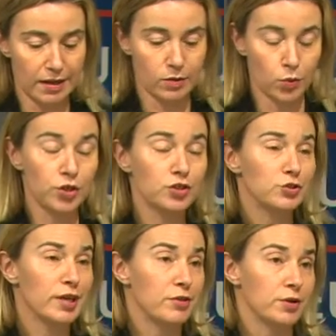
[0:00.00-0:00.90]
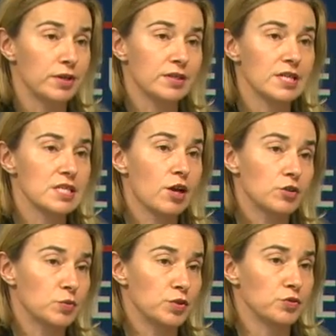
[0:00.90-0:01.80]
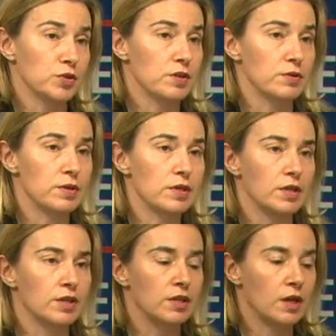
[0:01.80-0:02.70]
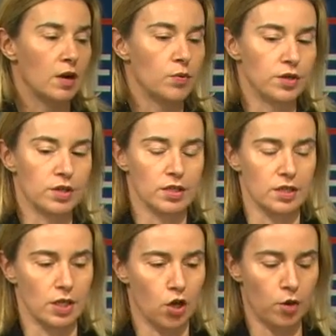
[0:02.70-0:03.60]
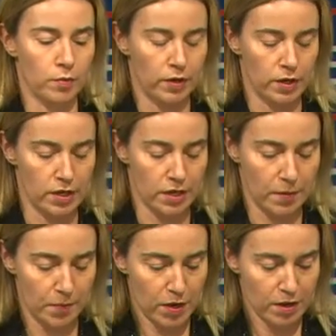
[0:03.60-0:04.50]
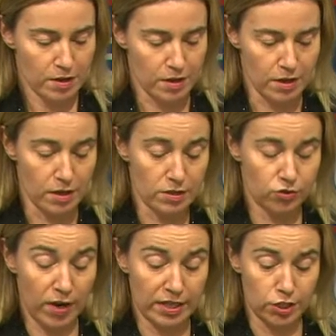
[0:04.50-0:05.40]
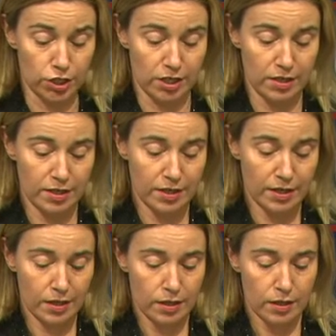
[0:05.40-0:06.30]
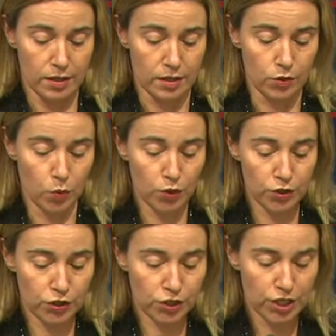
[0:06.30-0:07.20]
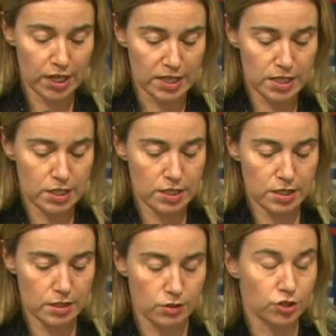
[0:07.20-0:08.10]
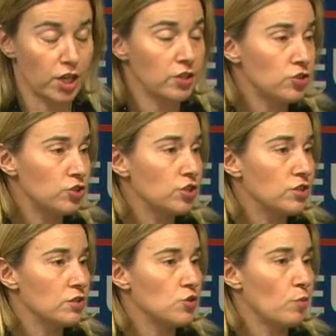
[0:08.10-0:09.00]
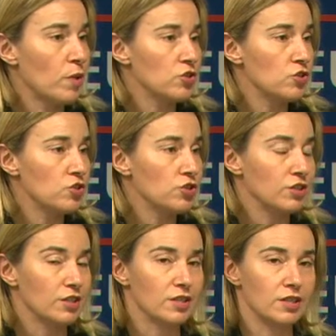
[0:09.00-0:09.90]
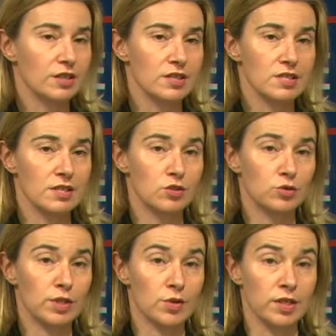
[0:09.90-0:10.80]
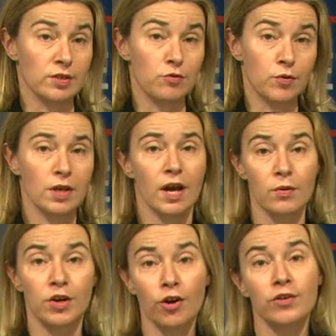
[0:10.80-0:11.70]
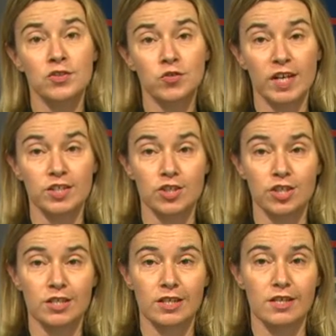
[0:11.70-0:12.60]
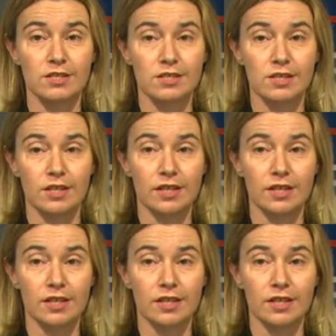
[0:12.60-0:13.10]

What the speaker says: work together, start to work together on our common strategy. The world has changed so much since 2003. Our current strategy is